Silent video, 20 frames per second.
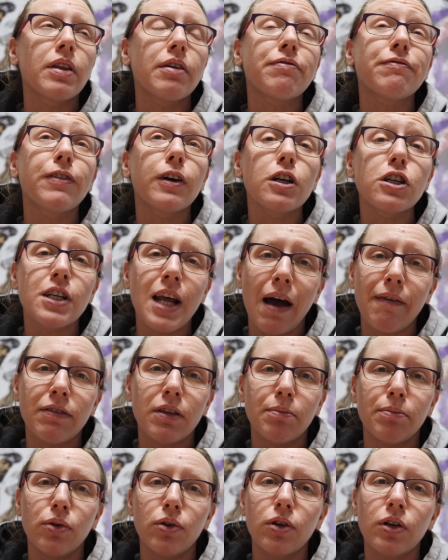The first half of
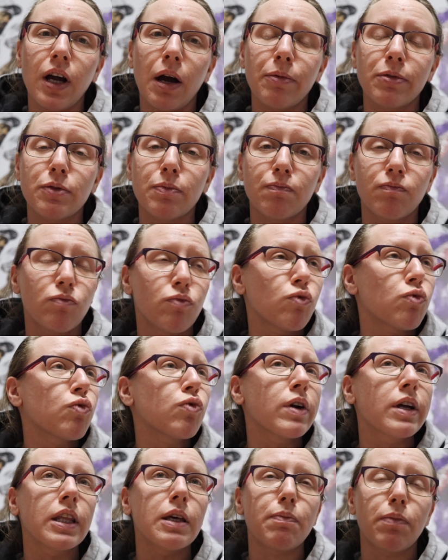the book, I was
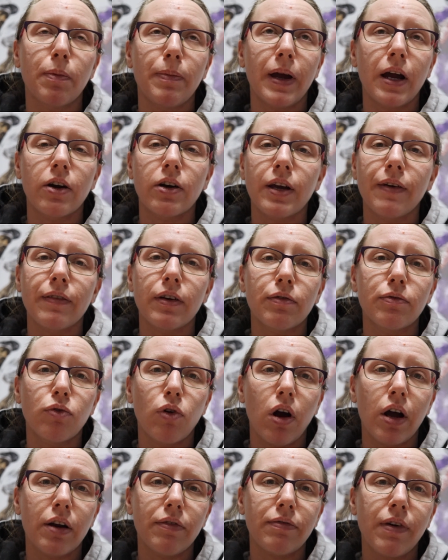really prepared to give it a
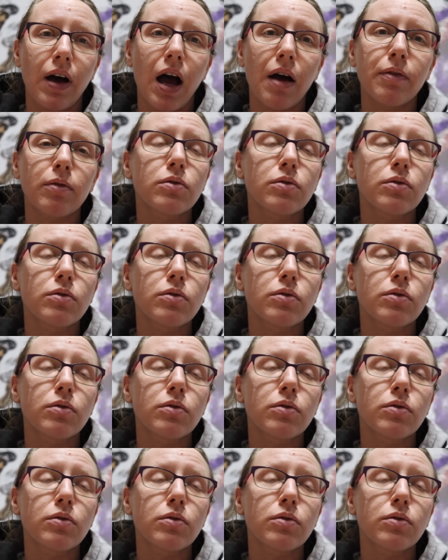4 out of 5.